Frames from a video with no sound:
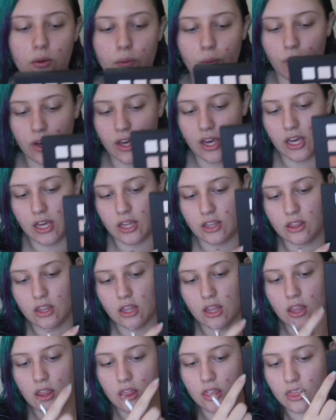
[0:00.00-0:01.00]
with
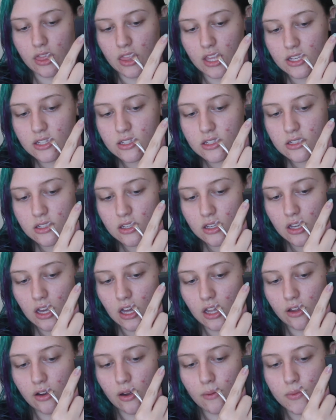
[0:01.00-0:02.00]
this
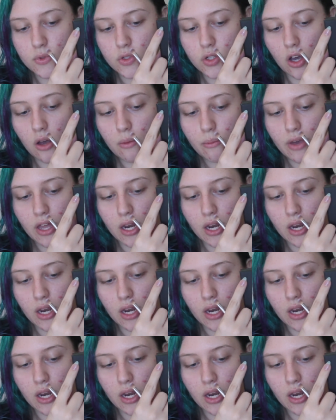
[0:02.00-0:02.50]
colour up the top,